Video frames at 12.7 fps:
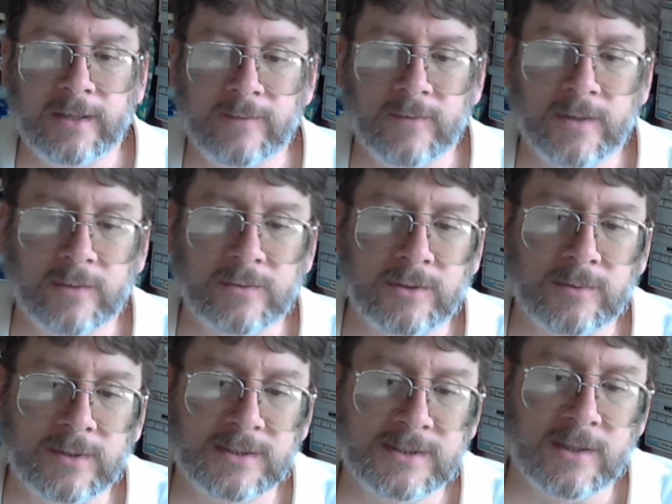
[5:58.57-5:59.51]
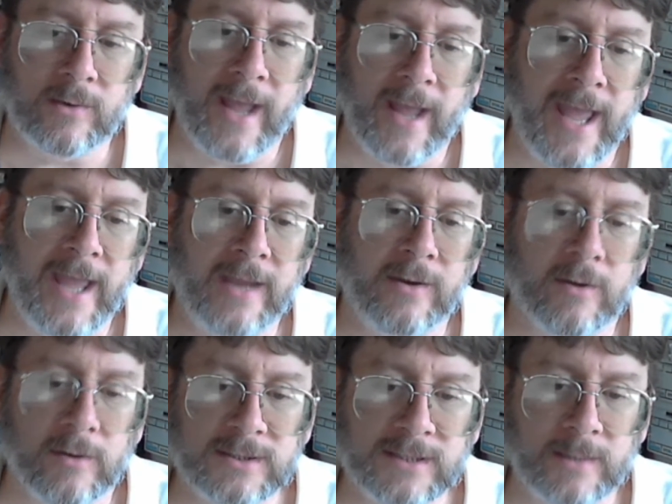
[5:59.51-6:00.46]
even though doing so
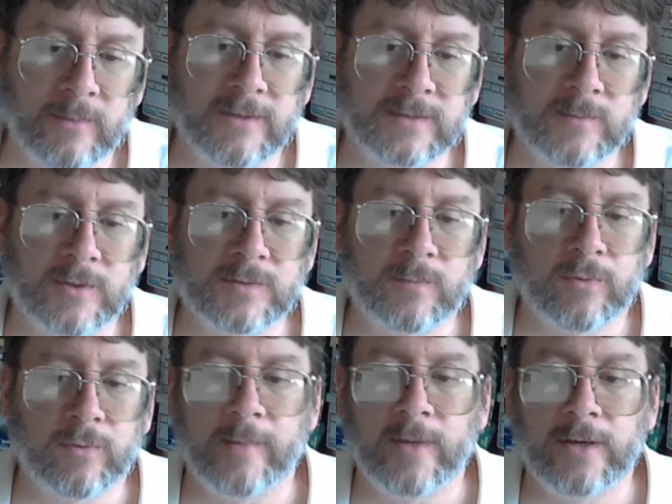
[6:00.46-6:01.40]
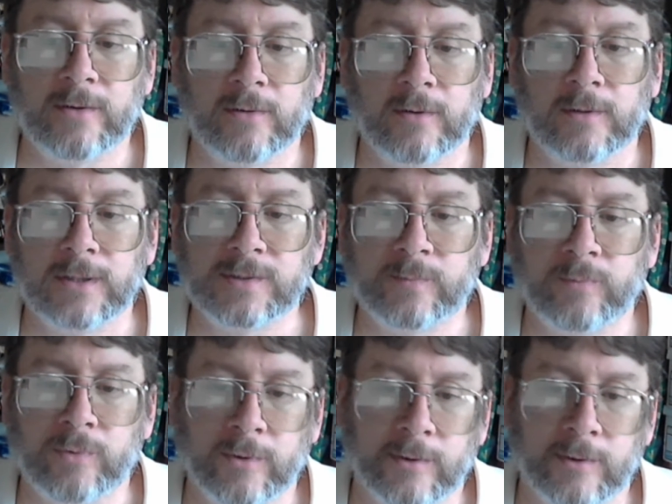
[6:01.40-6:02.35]
angered some of his most prominent early
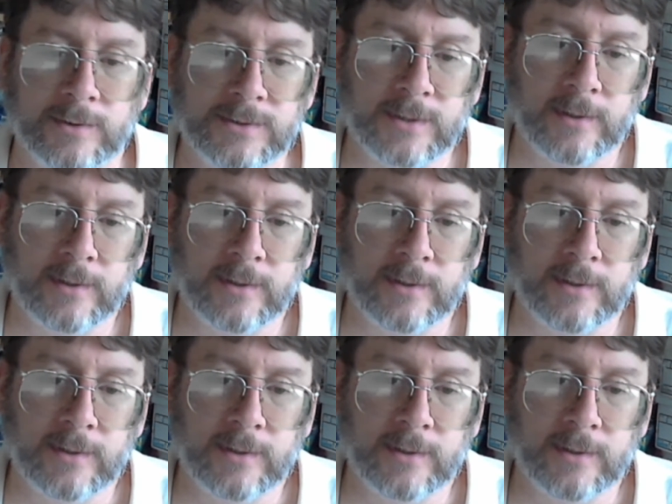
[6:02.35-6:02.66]
supporters.